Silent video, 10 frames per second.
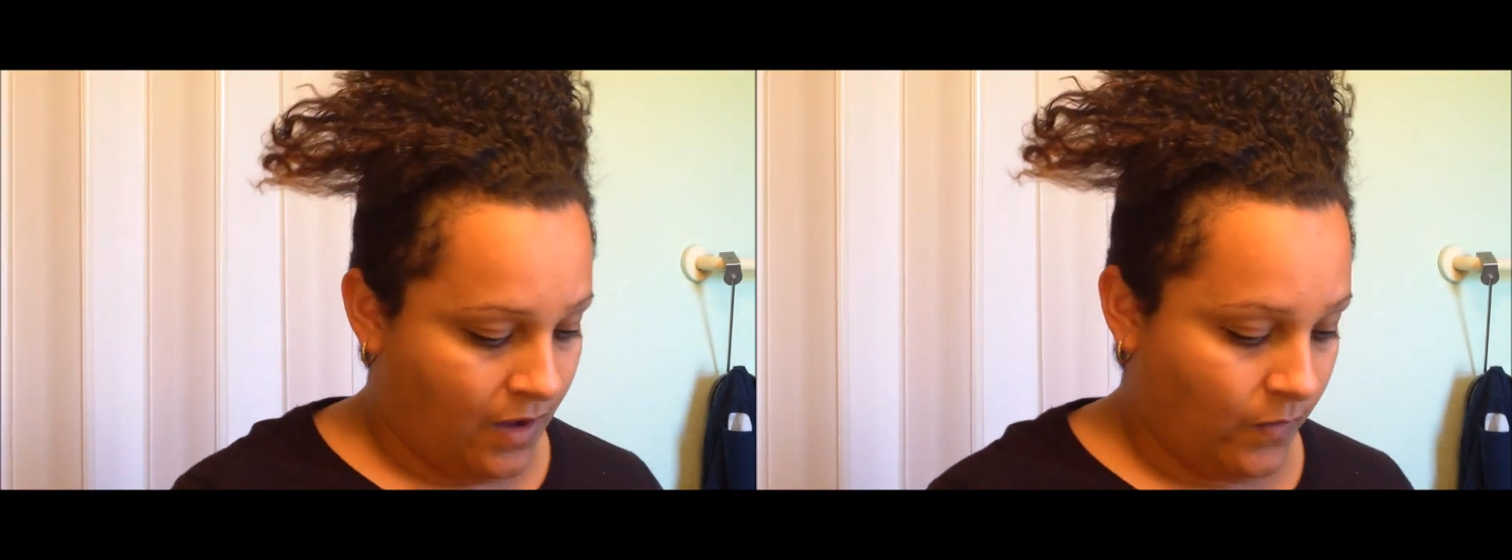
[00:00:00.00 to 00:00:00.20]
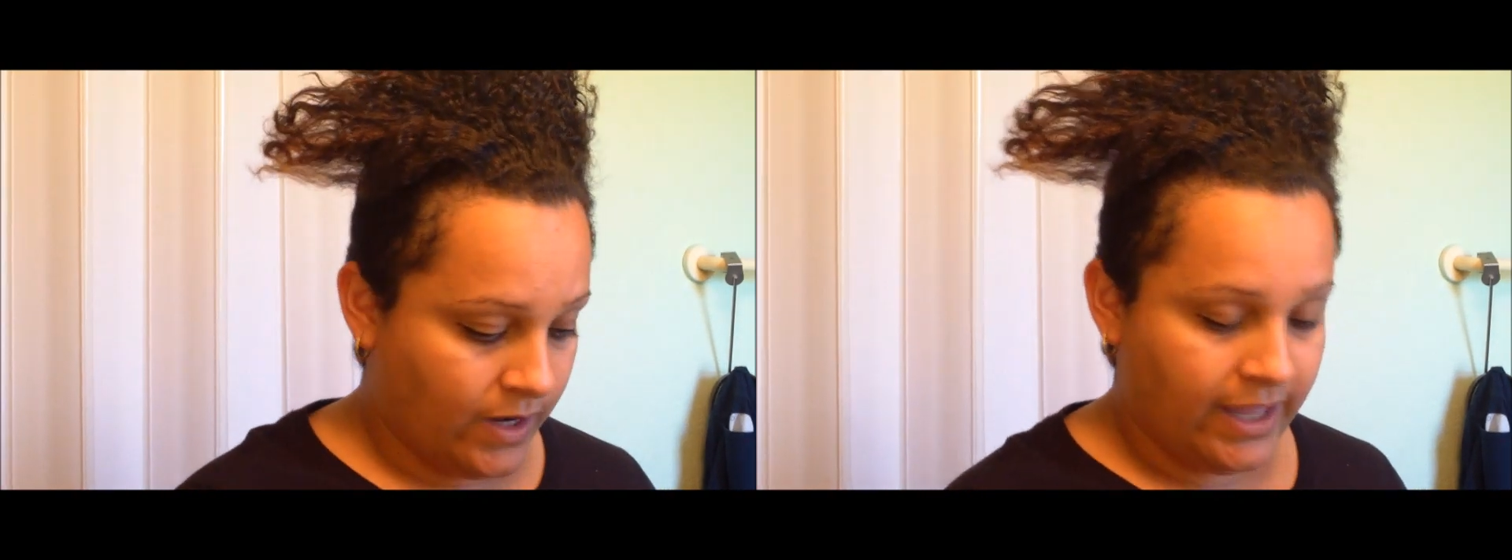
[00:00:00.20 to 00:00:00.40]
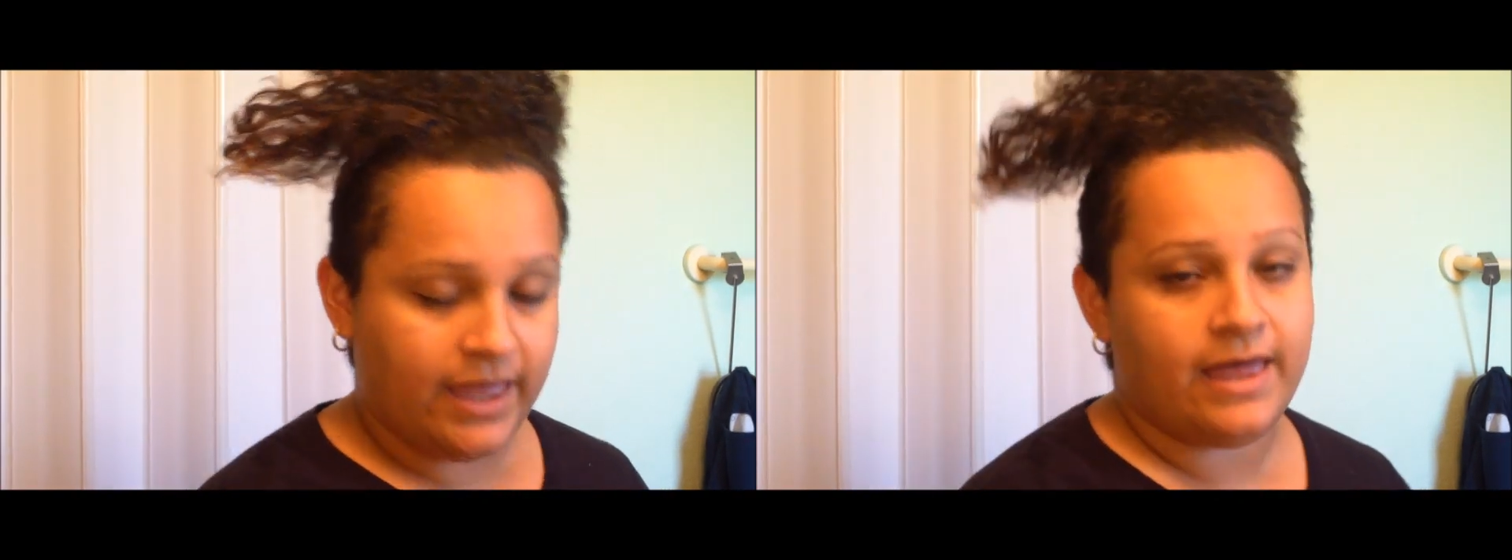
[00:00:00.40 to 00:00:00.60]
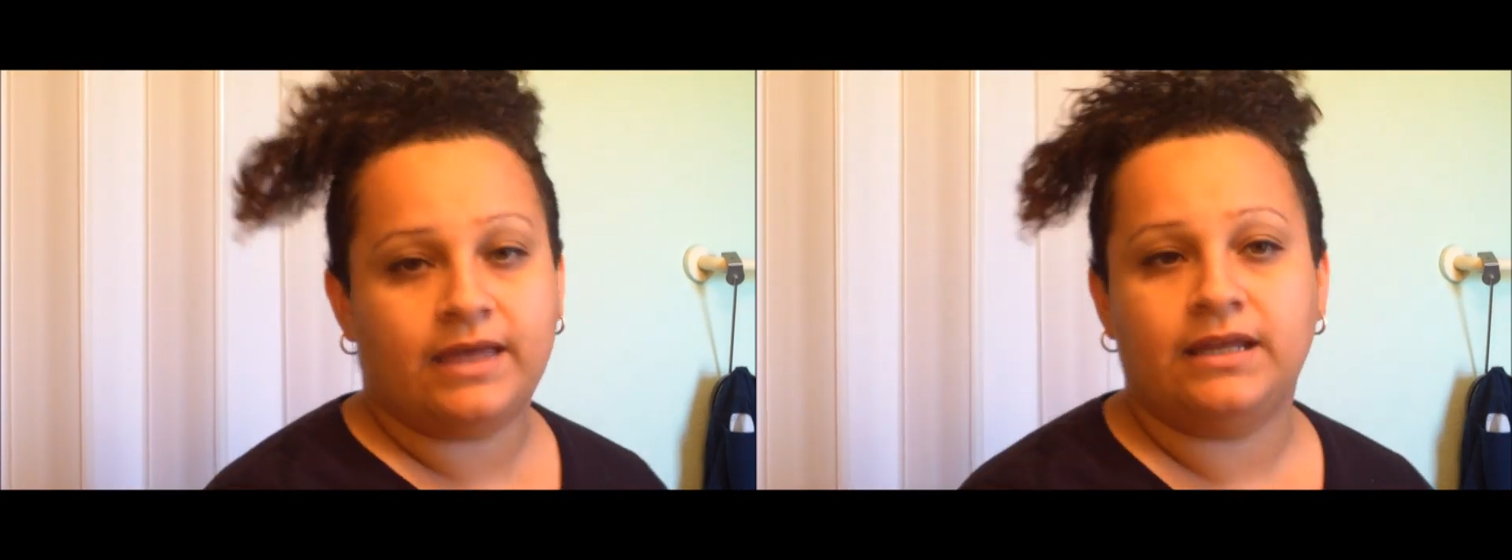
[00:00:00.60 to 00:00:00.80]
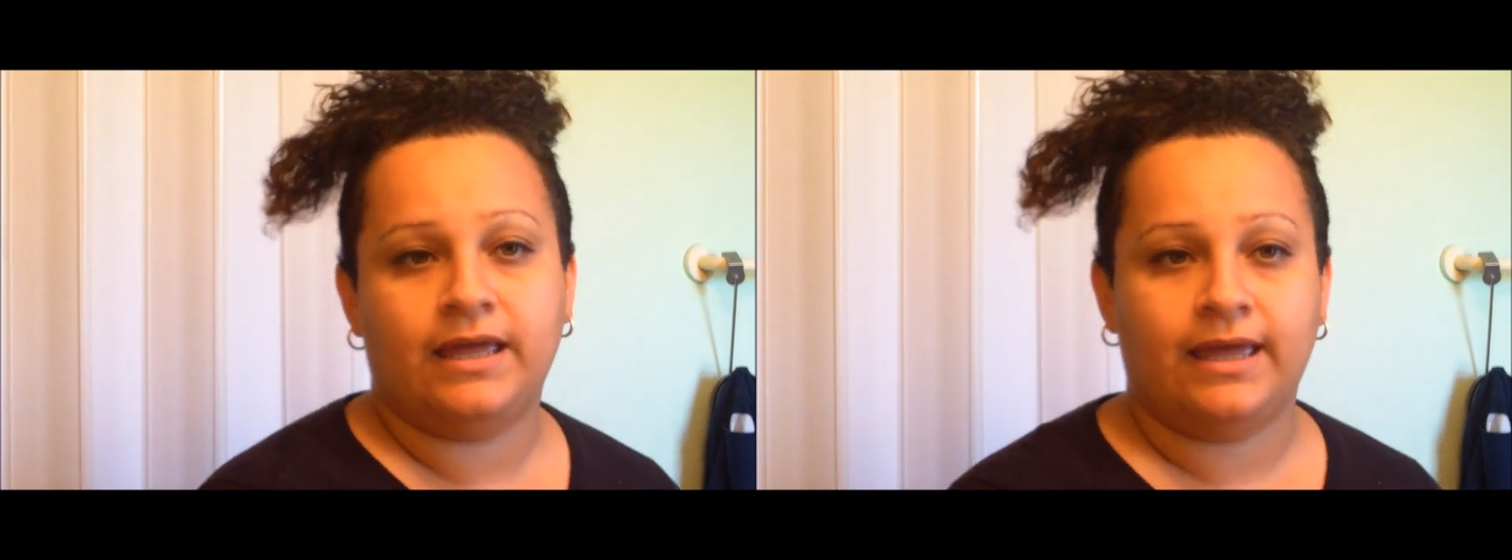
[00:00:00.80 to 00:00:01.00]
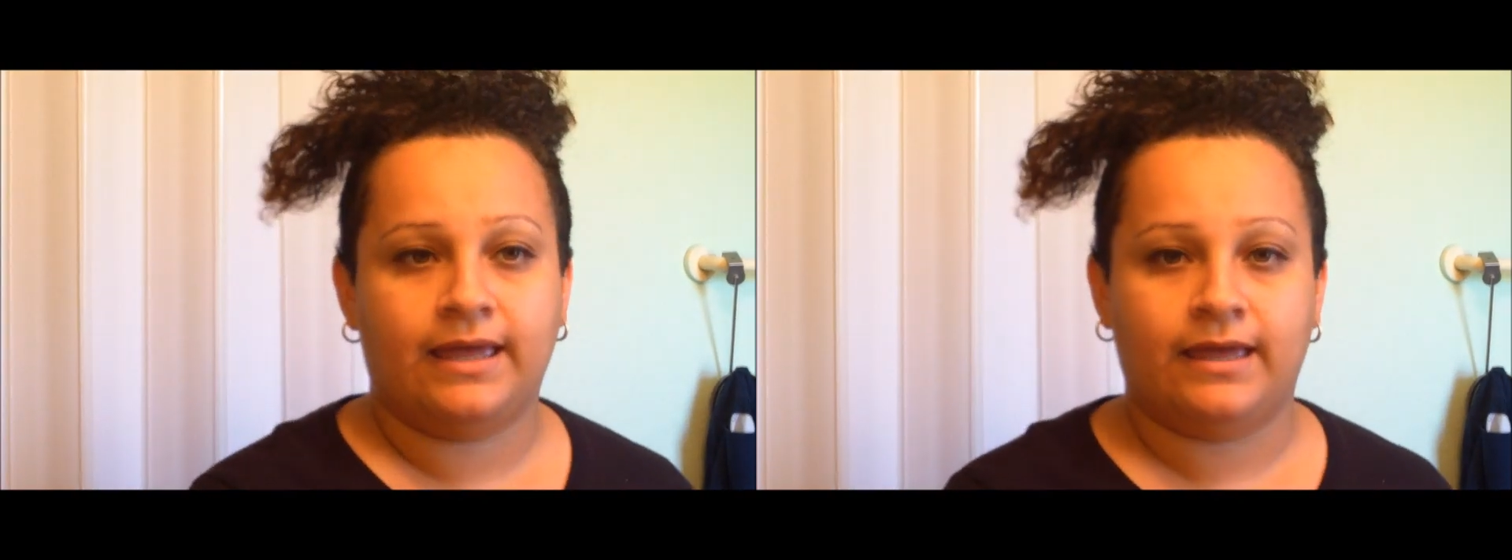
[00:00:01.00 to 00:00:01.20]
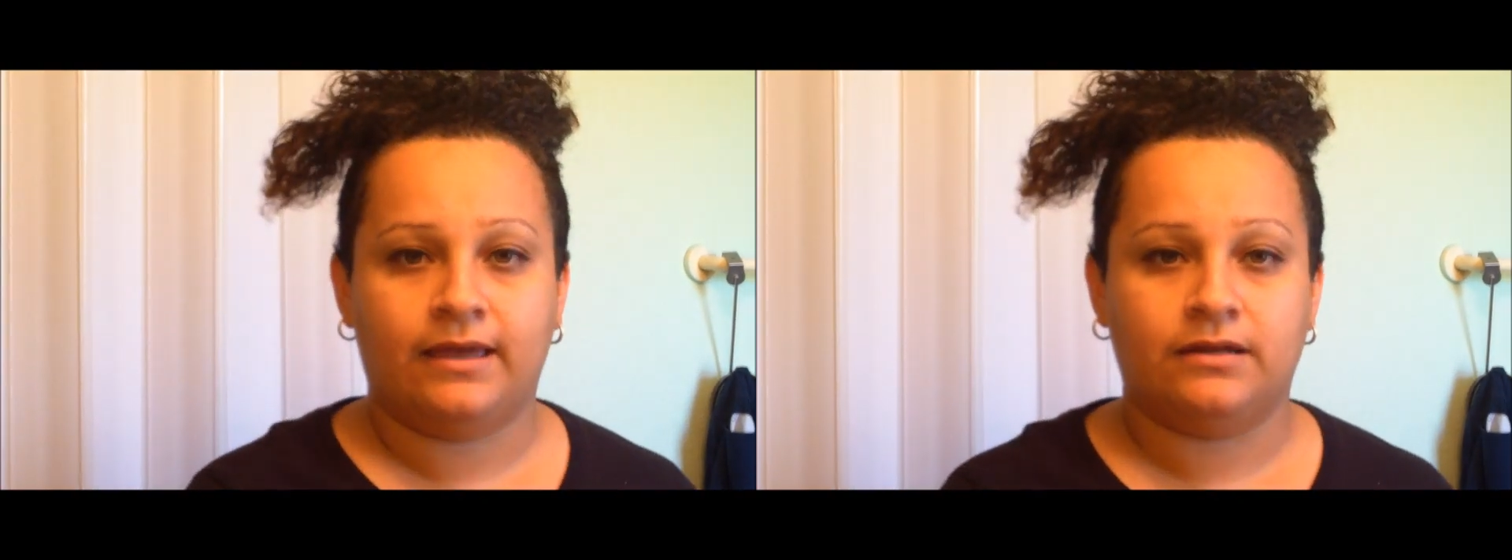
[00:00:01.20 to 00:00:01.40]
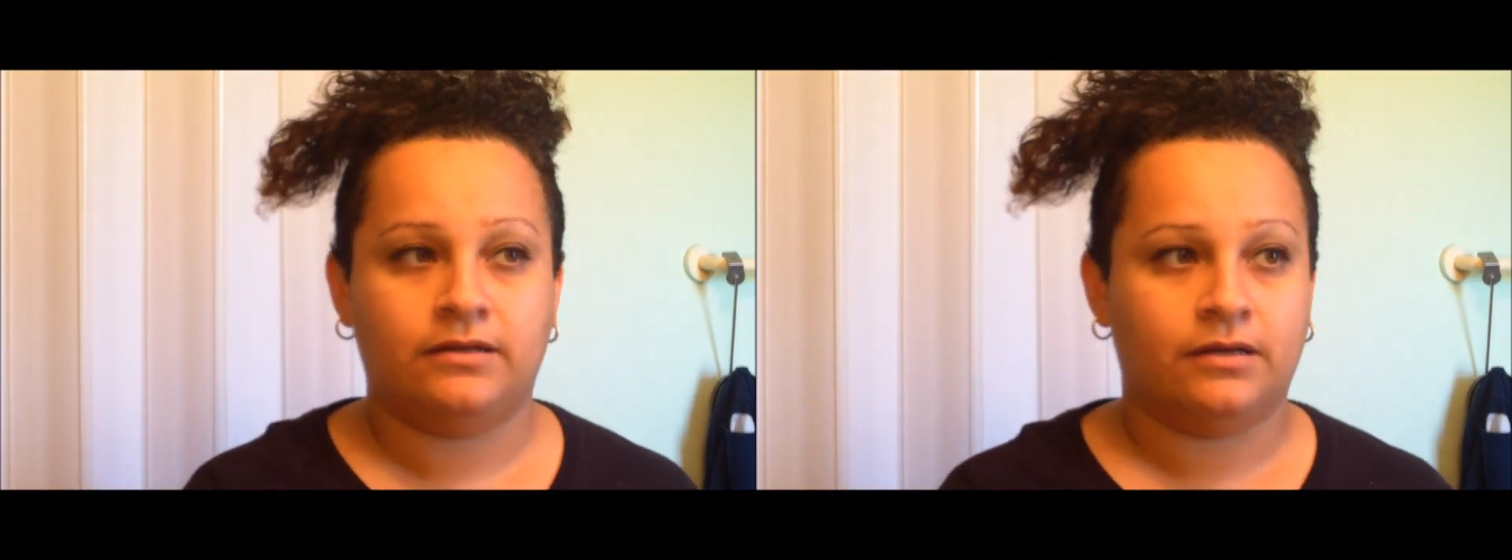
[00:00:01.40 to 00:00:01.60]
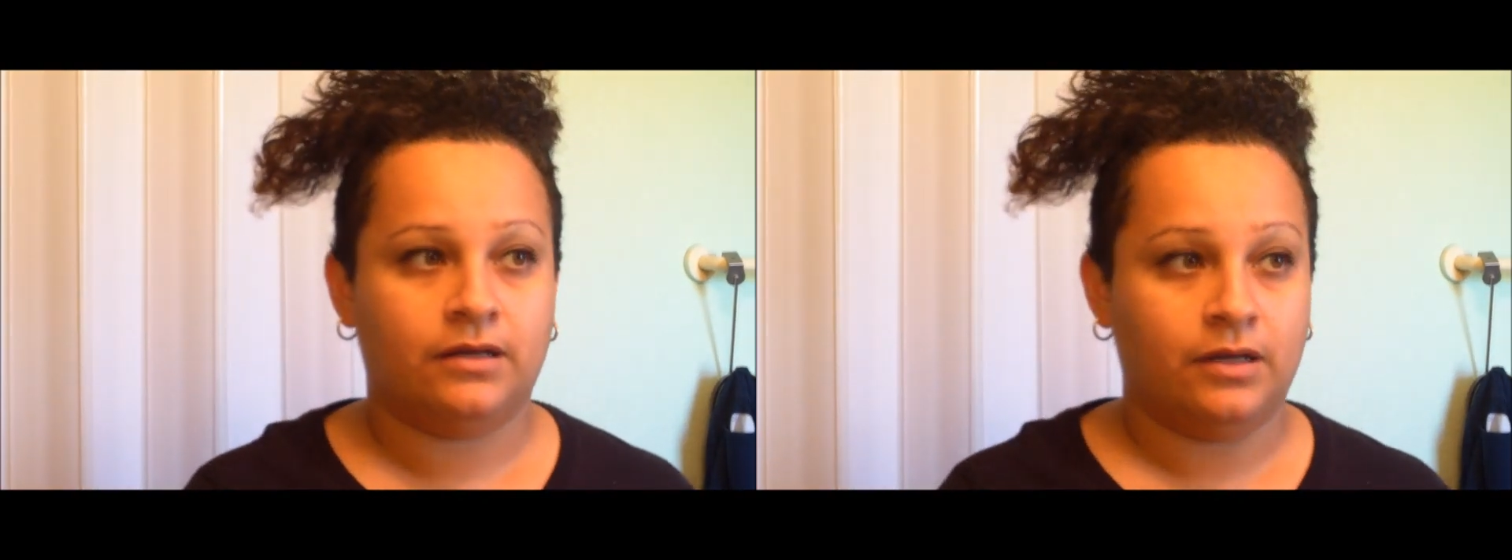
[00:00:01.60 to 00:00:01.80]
I went ahead and